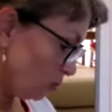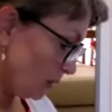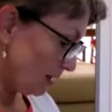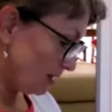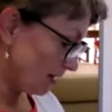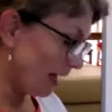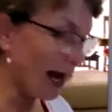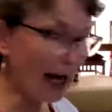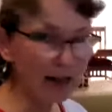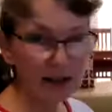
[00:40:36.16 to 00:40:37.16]
could be
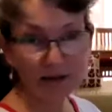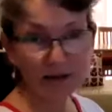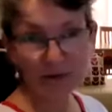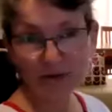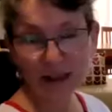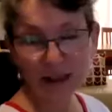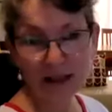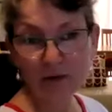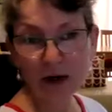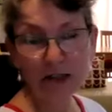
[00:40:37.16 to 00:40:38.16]
hat. Let's
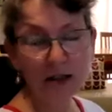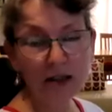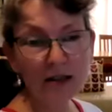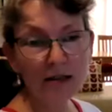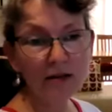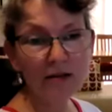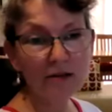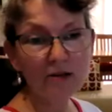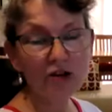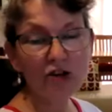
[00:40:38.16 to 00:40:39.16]
say, right,
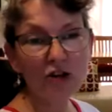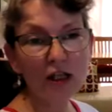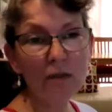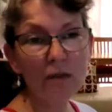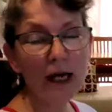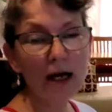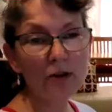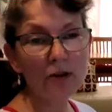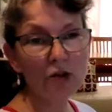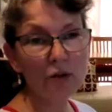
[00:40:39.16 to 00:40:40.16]
tell me how
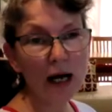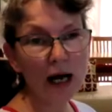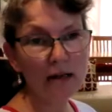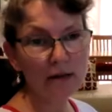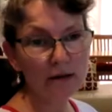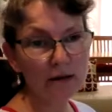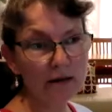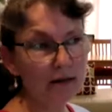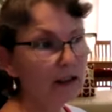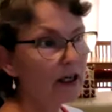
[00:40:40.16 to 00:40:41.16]
to do hat.
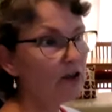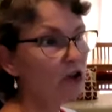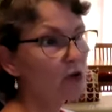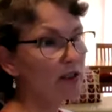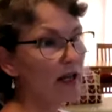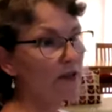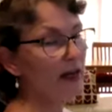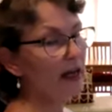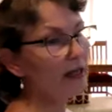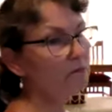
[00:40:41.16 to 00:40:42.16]
And you stand
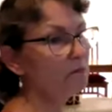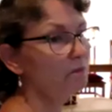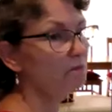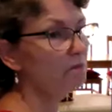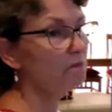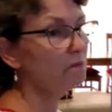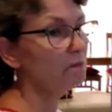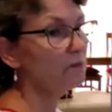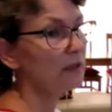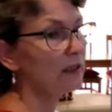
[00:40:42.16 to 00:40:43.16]
there
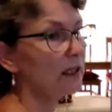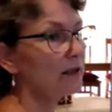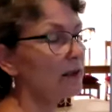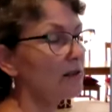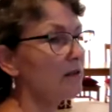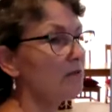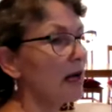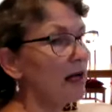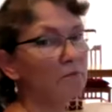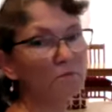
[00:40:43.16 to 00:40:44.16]
and they say,
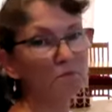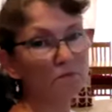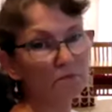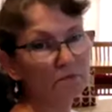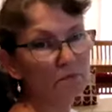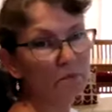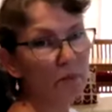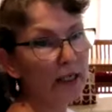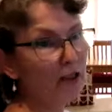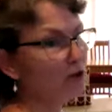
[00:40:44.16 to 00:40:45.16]
right,
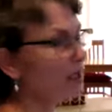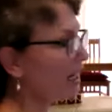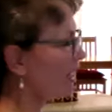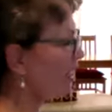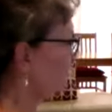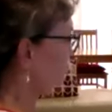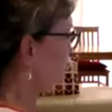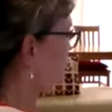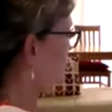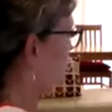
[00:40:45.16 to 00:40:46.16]
pen on the line,
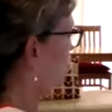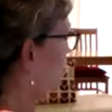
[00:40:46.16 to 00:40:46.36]
or